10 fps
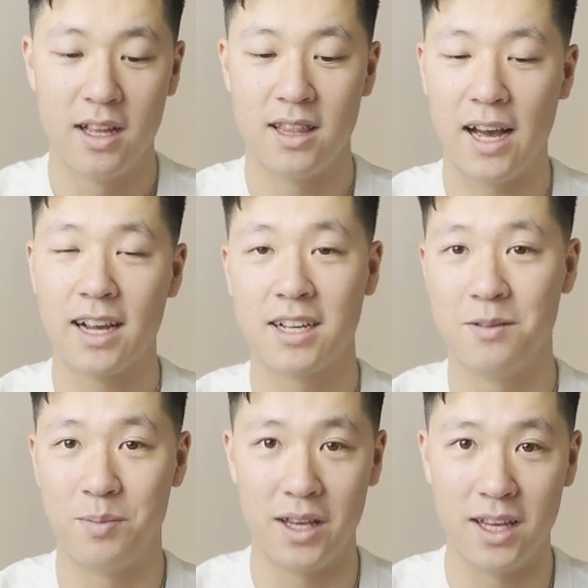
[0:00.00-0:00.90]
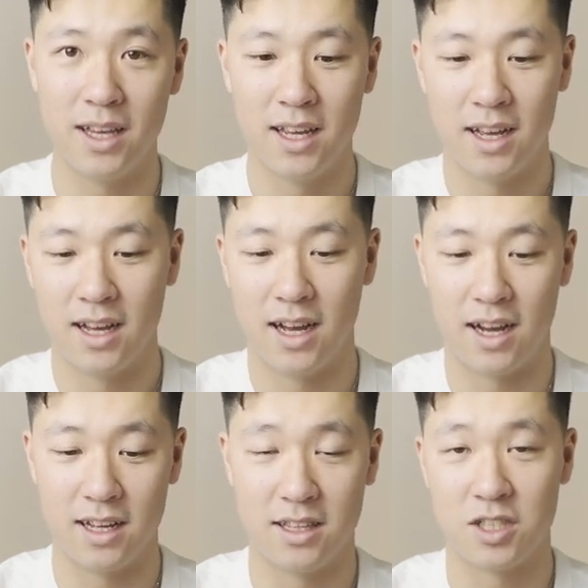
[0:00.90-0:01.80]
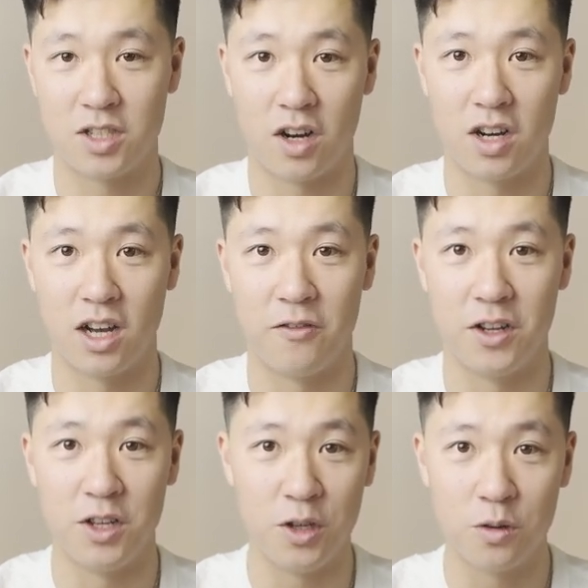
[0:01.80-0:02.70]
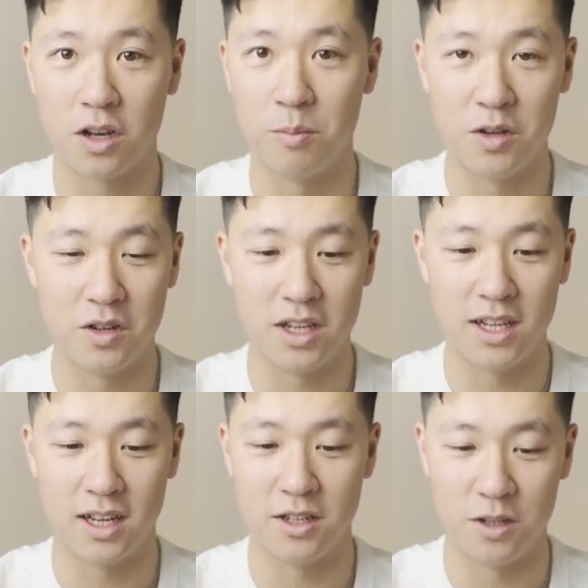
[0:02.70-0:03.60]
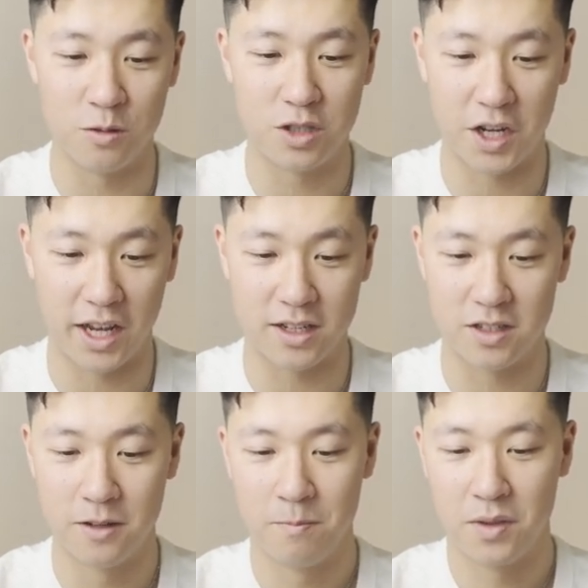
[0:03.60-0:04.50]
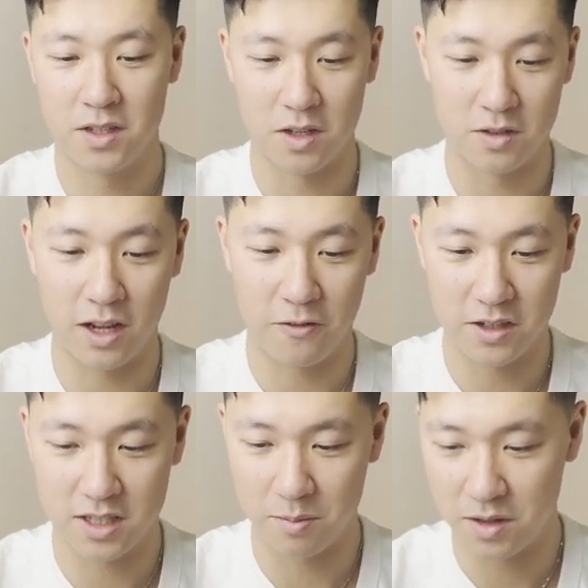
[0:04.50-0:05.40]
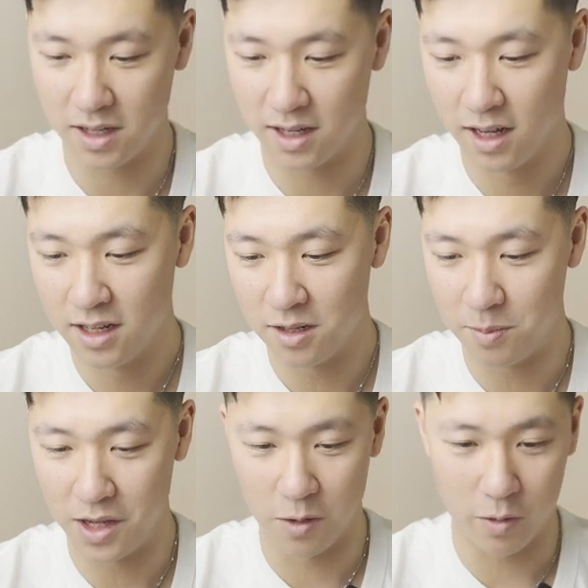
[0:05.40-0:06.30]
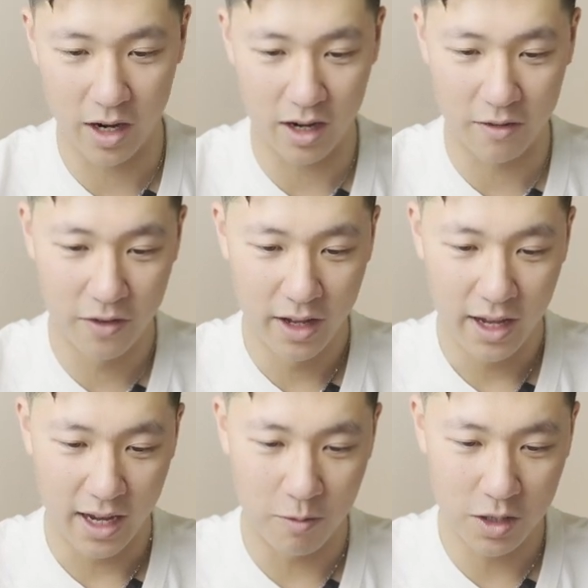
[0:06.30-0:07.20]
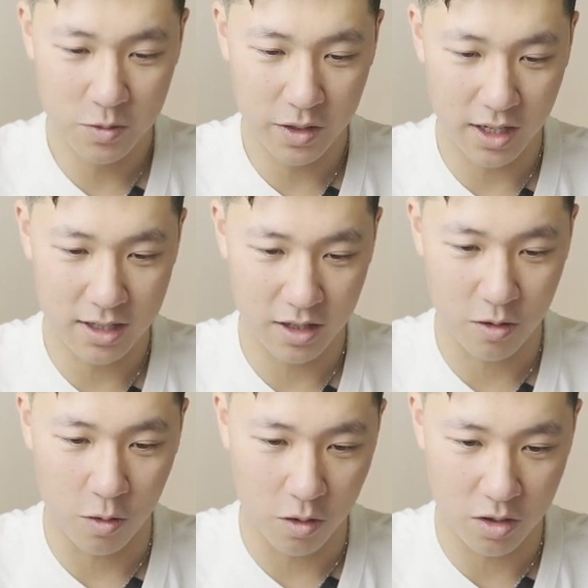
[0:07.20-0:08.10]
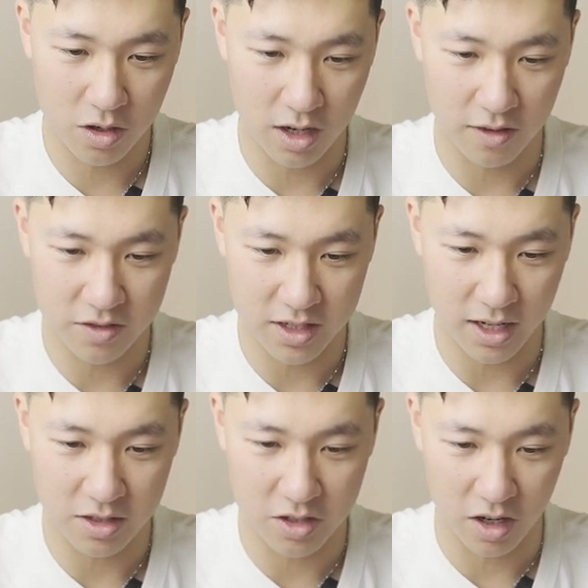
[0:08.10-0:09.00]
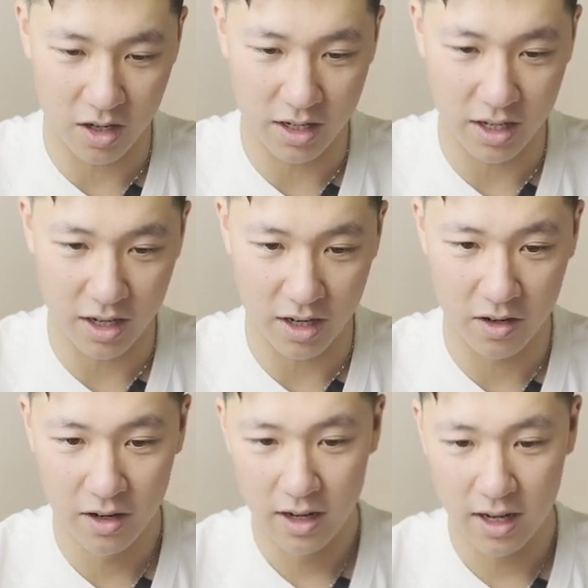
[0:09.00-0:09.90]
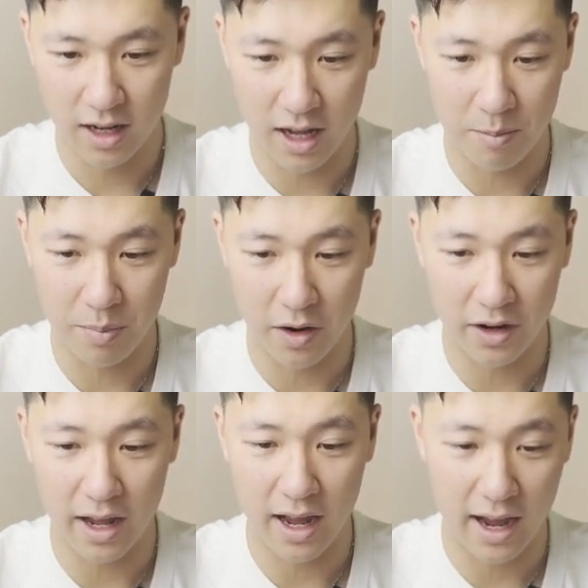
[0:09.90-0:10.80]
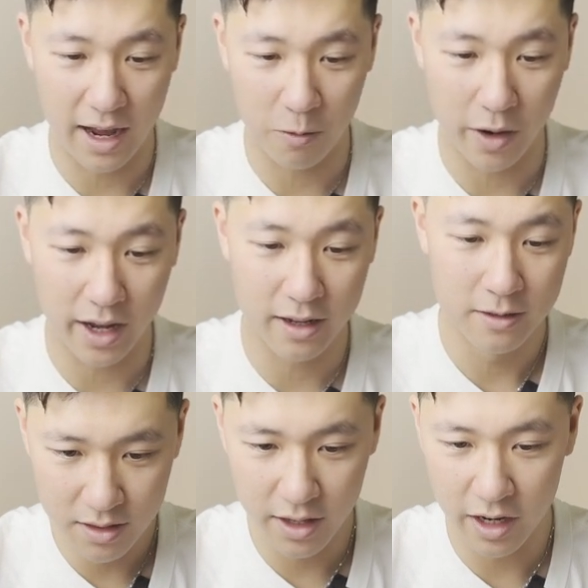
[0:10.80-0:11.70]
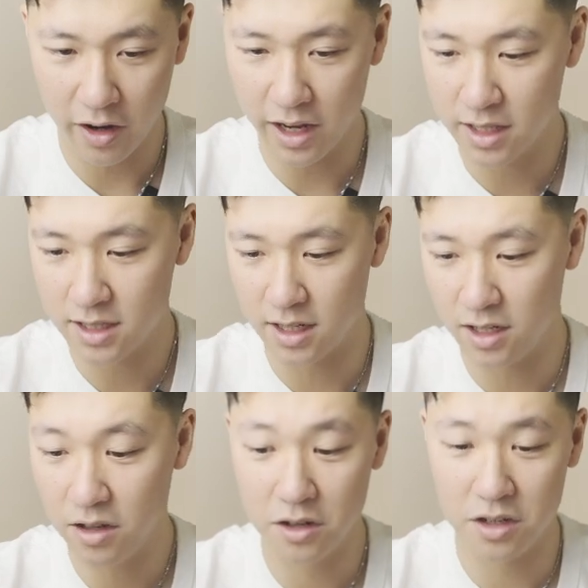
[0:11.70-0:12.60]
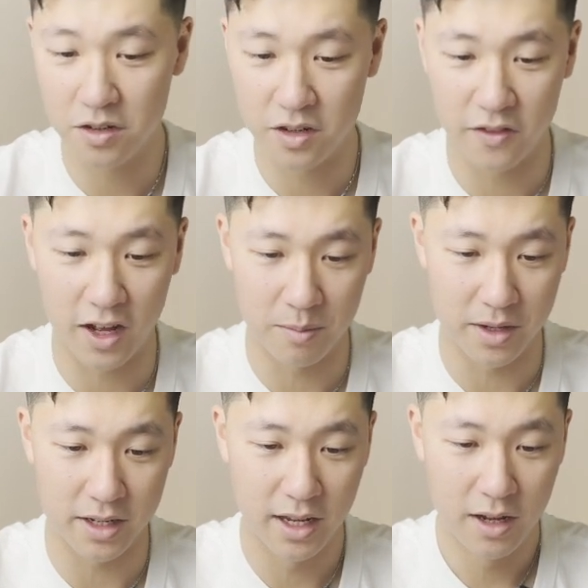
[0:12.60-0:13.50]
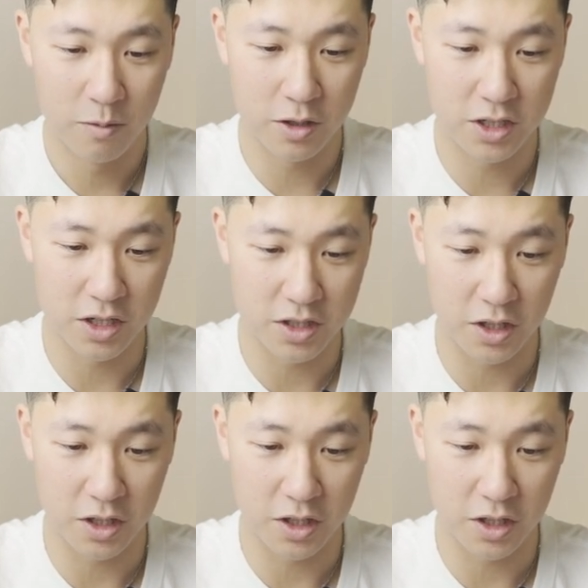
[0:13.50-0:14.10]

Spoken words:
that could be the start of a new community, a new change. So definitely something to be aware of. And once we get to the corner of St. John here and Barnett Highway, there is another new development, which is